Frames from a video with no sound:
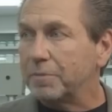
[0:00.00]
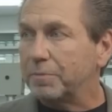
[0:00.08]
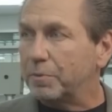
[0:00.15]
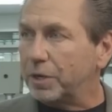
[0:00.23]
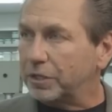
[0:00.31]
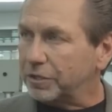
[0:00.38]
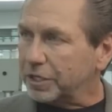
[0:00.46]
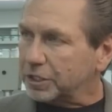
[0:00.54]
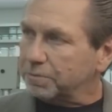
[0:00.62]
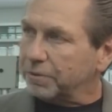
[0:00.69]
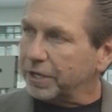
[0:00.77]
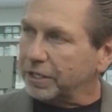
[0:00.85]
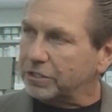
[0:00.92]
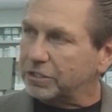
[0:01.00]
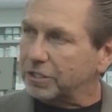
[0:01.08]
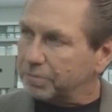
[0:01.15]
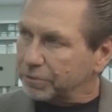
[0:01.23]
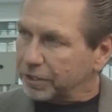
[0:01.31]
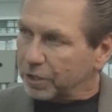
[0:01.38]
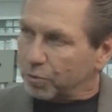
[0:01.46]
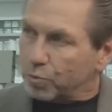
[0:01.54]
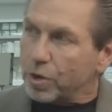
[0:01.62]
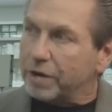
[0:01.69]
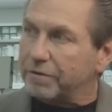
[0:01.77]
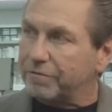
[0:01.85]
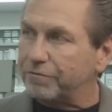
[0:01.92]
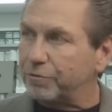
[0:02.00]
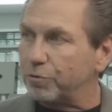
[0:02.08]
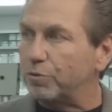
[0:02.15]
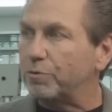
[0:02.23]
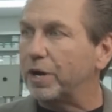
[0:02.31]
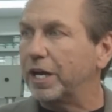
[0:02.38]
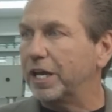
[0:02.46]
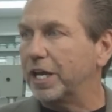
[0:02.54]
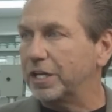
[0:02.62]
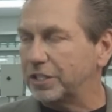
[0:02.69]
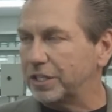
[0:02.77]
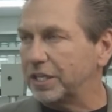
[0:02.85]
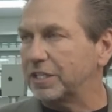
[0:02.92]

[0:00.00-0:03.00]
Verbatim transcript: but why don't you explain simply what food radiation